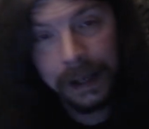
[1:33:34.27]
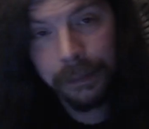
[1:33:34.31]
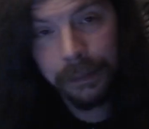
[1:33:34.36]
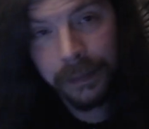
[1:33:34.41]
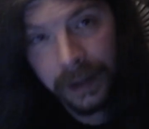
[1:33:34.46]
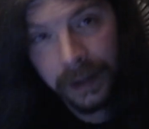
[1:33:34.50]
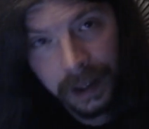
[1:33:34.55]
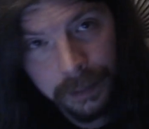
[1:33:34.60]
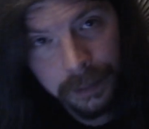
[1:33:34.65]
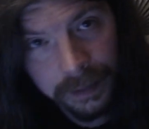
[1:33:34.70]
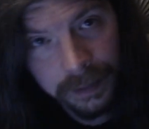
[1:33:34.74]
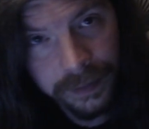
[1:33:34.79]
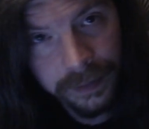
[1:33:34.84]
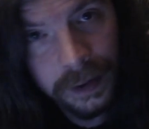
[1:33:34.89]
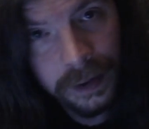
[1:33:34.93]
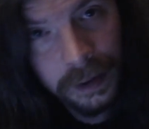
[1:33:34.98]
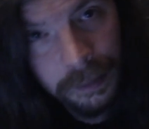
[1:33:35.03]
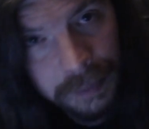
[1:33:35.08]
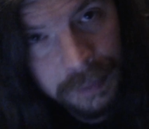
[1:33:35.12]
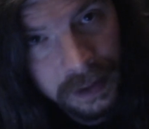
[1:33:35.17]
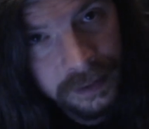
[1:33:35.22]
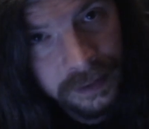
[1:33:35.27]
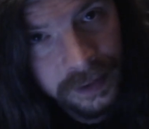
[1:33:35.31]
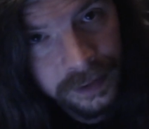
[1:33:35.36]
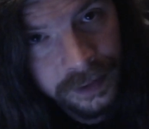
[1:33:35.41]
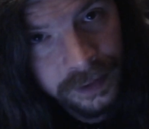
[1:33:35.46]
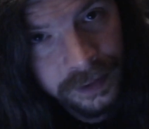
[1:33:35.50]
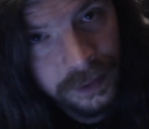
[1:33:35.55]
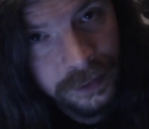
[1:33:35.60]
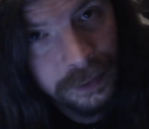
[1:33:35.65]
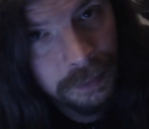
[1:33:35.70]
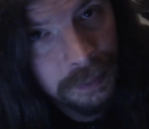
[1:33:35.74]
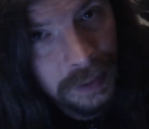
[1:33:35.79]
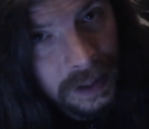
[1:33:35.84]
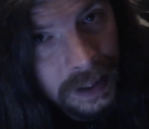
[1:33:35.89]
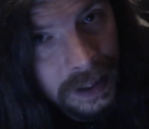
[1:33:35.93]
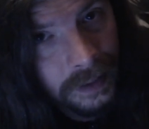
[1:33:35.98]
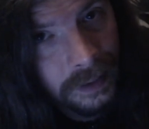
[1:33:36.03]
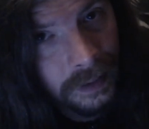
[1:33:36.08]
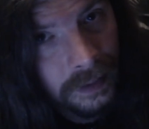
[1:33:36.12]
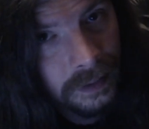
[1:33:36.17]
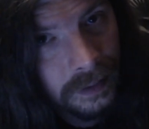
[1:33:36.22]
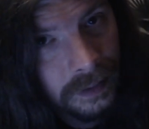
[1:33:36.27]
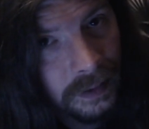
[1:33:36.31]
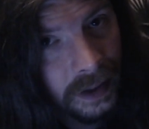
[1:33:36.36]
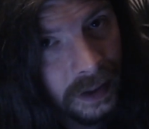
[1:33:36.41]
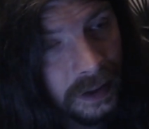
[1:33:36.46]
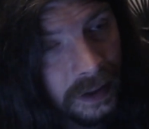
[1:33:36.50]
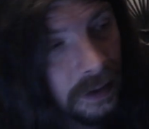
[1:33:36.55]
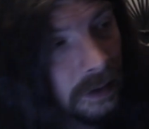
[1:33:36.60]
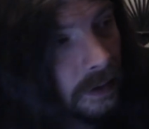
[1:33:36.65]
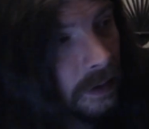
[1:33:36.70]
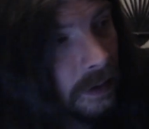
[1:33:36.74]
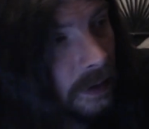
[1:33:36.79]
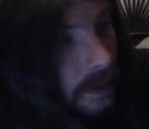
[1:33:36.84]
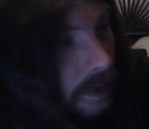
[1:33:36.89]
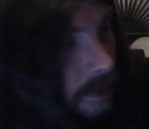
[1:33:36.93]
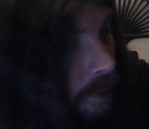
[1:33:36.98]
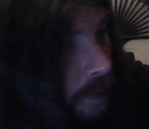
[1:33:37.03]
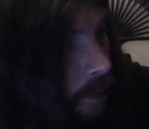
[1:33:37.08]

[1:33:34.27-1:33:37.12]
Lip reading: time, if you compare this to Japan, like, this would